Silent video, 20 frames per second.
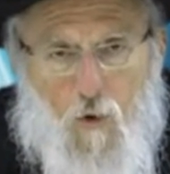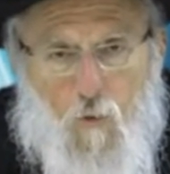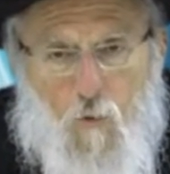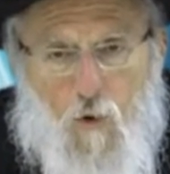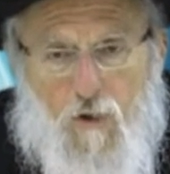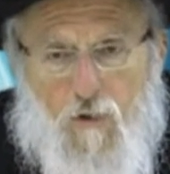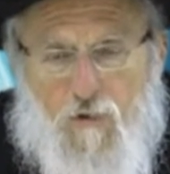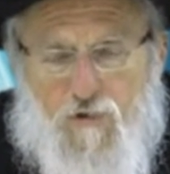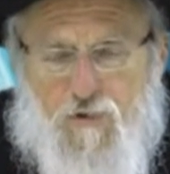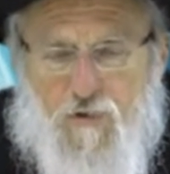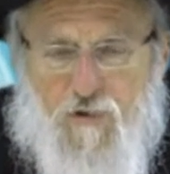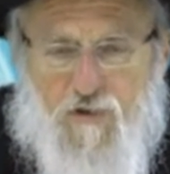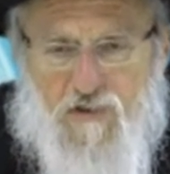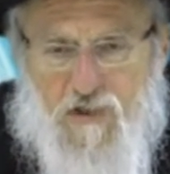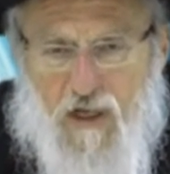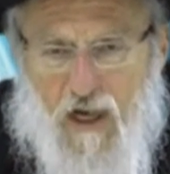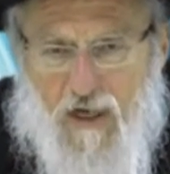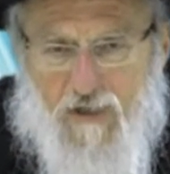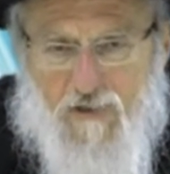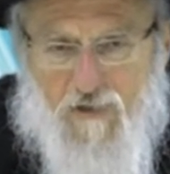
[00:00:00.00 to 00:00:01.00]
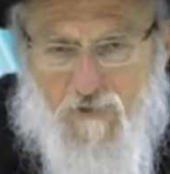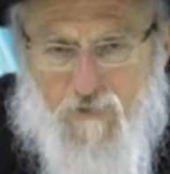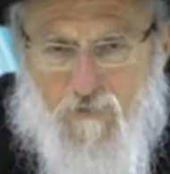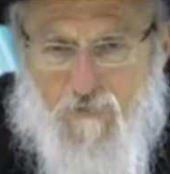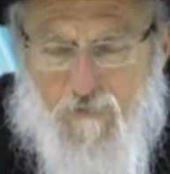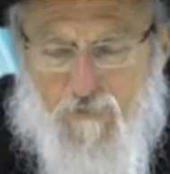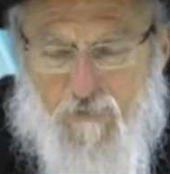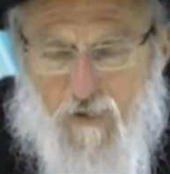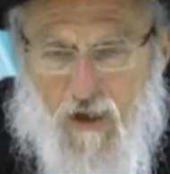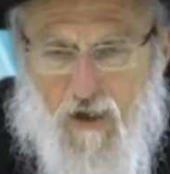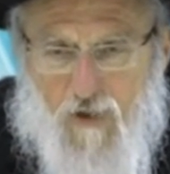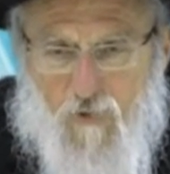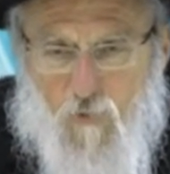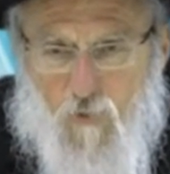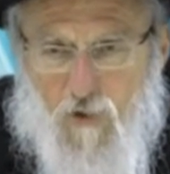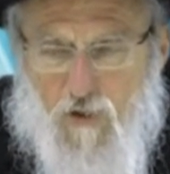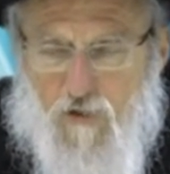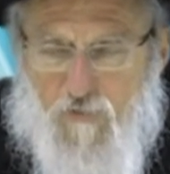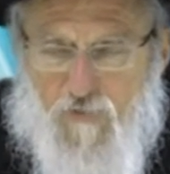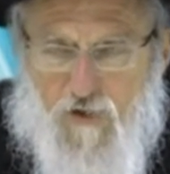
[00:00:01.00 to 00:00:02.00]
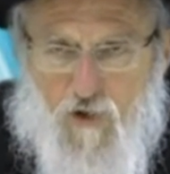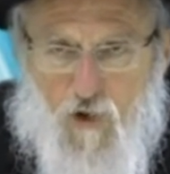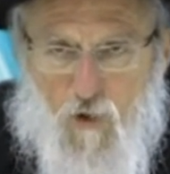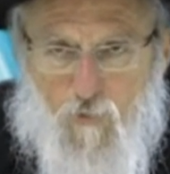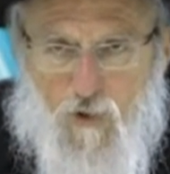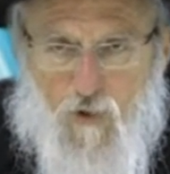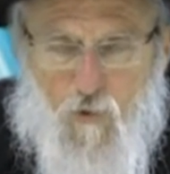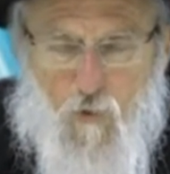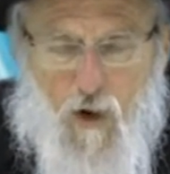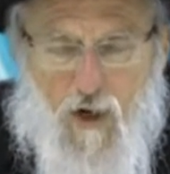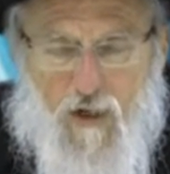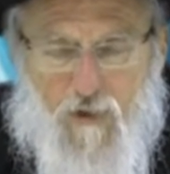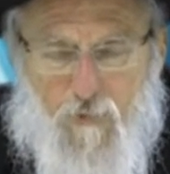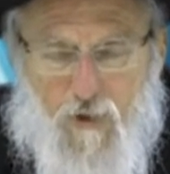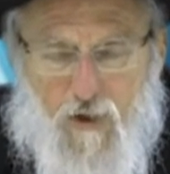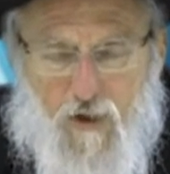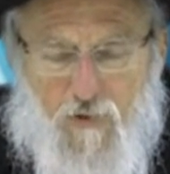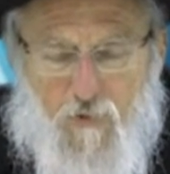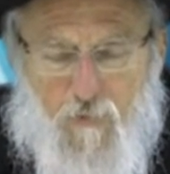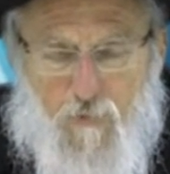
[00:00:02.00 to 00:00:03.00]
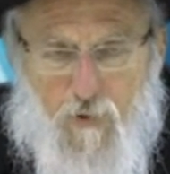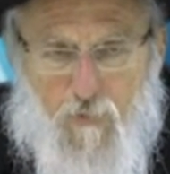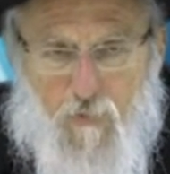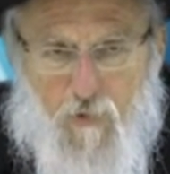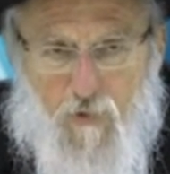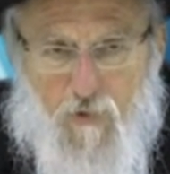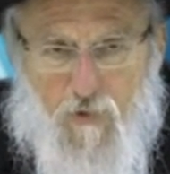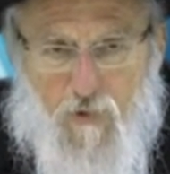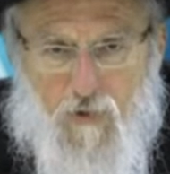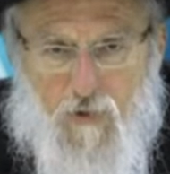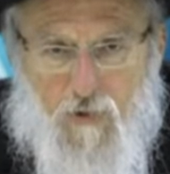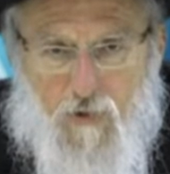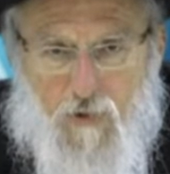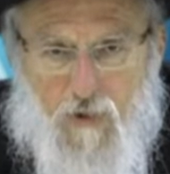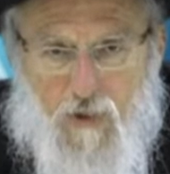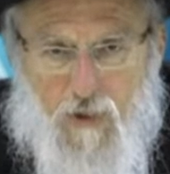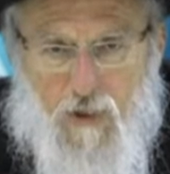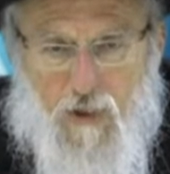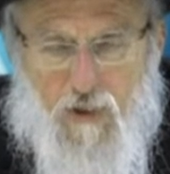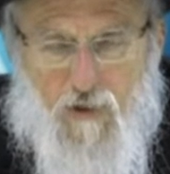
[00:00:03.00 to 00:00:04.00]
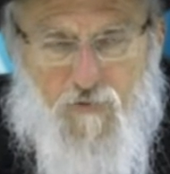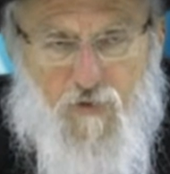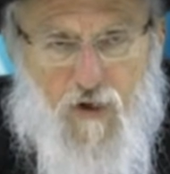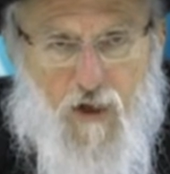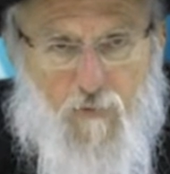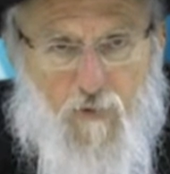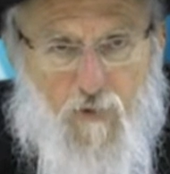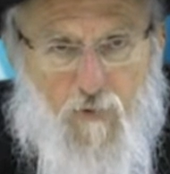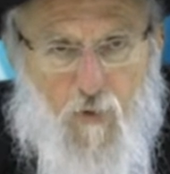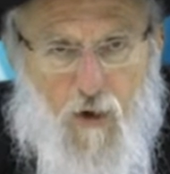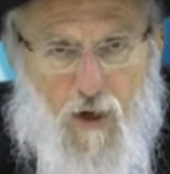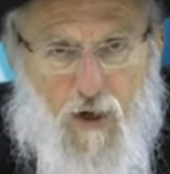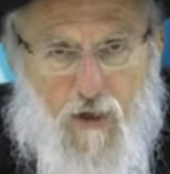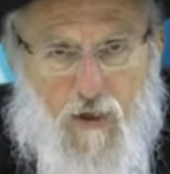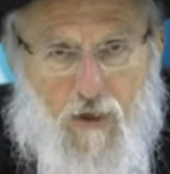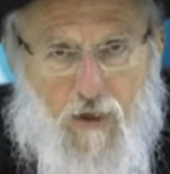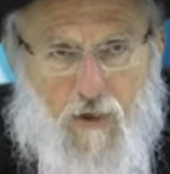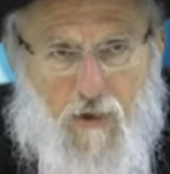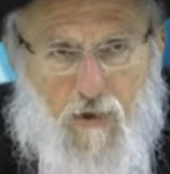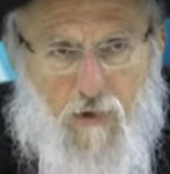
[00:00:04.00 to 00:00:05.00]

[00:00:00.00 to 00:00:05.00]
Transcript: Well, he was criticized by Willard Van Orman Quine, among other people, in the following way